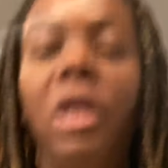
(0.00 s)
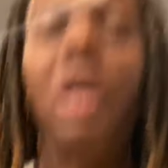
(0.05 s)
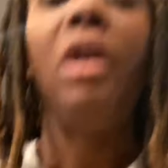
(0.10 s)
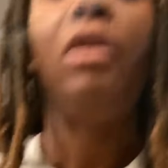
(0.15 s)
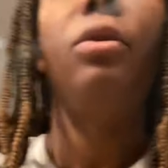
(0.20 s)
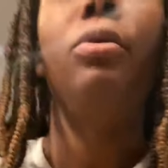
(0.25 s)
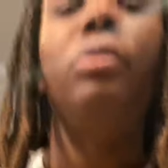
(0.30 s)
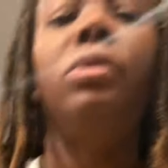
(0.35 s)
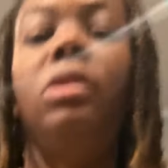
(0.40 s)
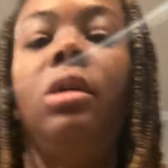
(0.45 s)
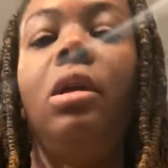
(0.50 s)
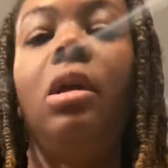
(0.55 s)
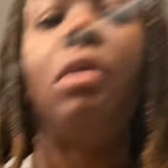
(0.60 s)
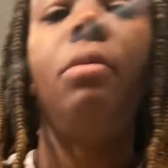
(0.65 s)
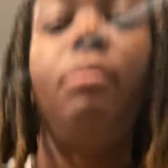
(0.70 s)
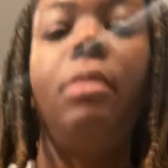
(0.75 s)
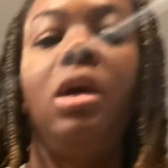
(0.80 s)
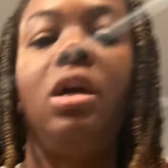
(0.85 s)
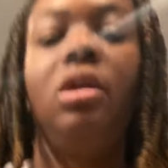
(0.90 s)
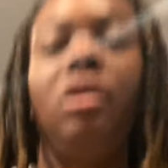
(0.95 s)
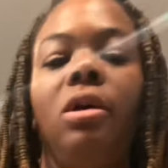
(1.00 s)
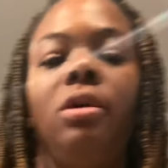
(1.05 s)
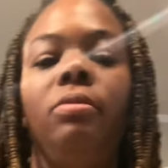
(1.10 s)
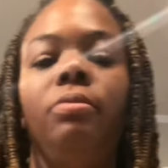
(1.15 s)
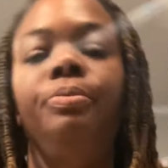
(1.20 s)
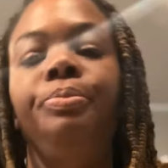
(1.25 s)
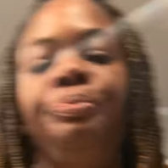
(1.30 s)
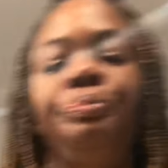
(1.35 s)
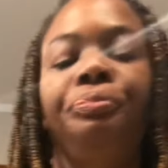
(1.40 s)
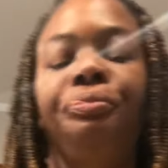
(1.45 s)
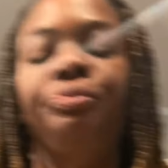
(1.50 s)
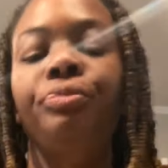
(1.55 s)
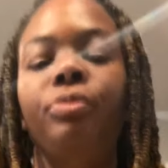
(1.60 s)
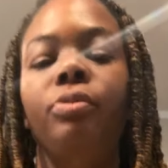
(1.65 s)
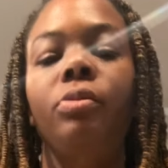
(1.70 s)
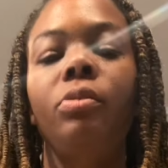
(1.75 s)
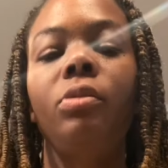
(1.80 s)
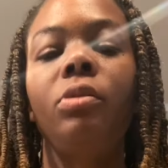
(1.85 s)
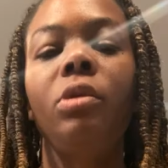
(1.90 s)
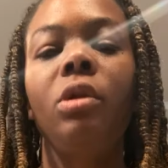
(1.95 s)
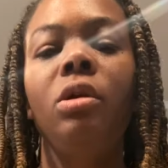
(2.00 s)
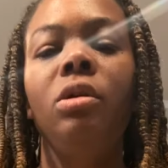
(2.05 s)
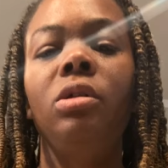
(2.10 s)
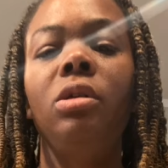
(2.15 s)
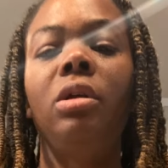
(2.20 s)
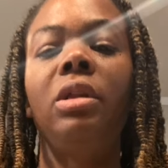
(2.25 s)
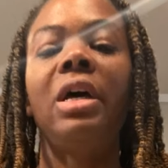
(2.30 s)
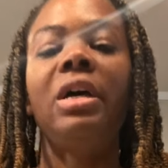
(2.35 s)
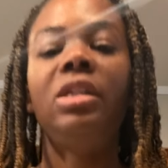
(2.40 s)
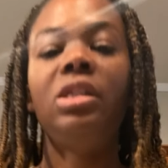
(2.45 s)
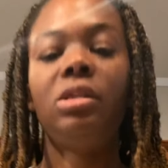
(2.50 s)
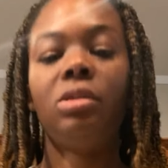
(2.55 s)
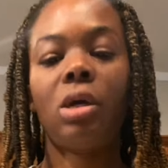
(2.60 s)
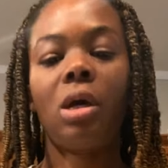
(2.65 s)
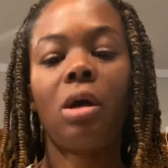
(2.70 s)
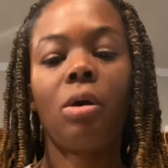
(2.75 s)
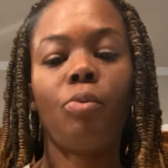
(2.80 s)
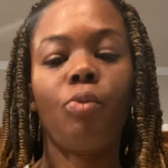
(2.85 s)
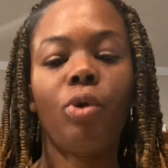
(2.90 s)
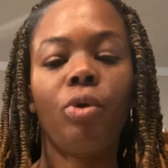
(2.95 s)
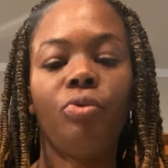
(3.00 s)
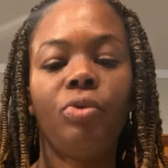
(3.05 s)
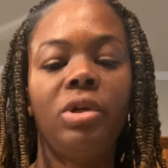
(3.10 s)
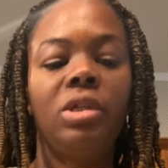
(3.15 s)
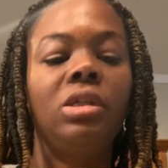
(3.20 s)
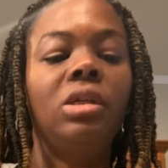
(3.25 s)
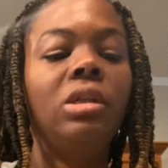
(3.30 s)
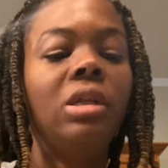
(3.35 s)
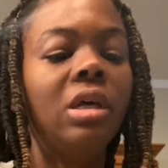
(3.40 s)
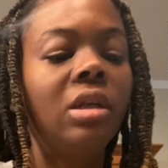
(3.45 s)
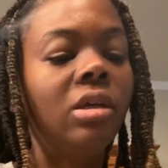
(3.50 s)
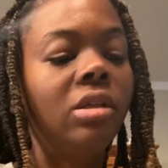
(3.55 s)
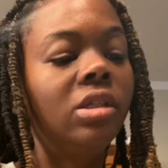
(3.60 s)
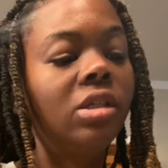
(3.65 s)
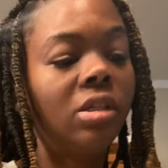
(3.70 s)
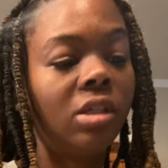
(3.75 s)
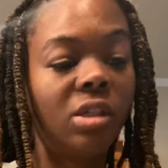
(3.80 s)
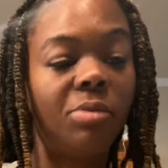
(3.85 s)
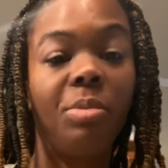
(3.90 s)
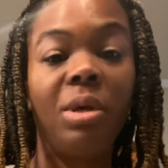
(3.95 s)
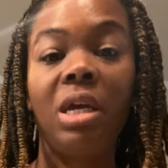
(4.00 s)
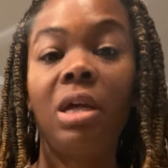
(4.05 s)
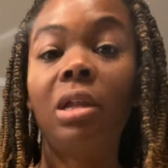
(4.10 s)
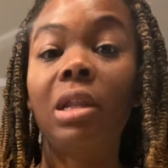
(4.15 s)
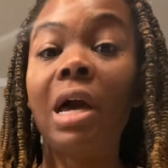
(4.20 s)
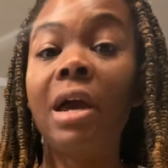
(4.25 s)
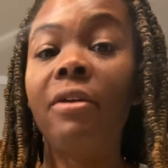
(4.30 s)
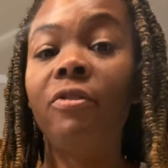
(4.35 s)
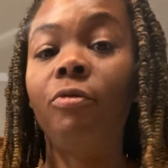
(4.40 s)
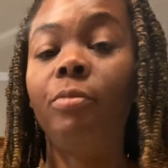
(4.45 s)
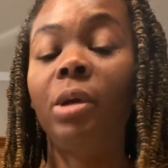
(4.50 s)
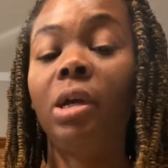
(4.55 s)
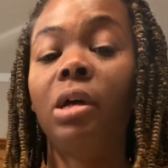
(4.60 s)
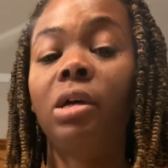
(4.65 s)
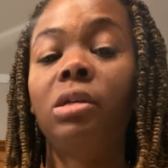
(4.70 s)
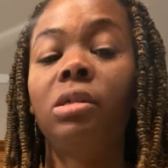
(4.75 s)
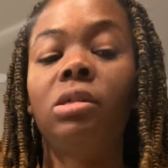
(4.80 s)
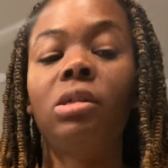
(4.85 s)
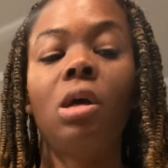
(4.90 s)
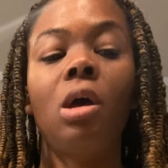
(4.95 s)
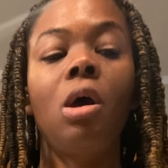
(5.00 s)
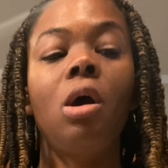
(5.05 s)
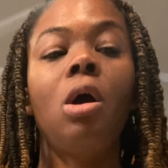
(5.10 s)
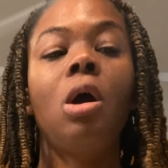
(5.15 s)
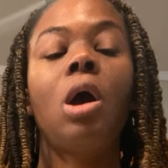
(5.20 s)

candles that I'm making. So that's um, one reason that it's Speak Life, because